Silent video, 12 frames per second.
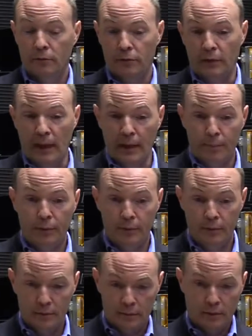flap,
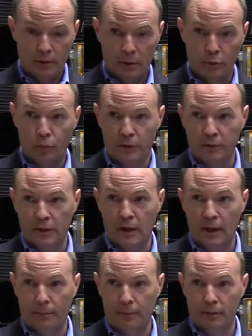untwist the
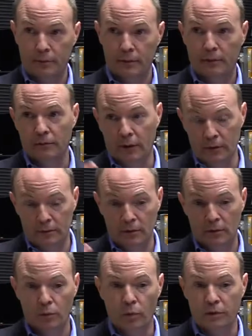cap, right?
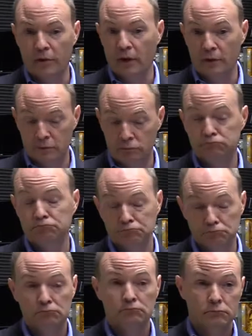What takes
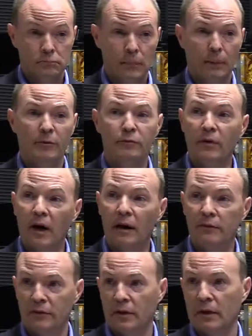maybe
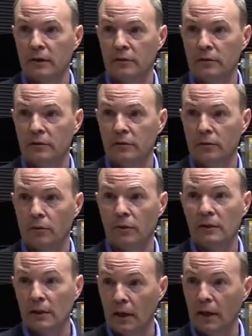5 seconds
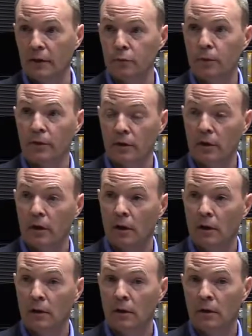or less with a
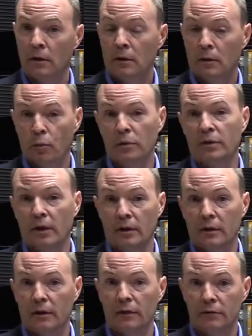car will take
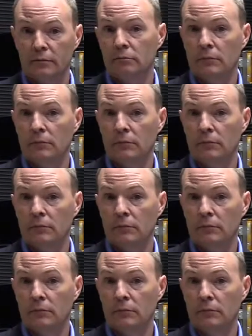us,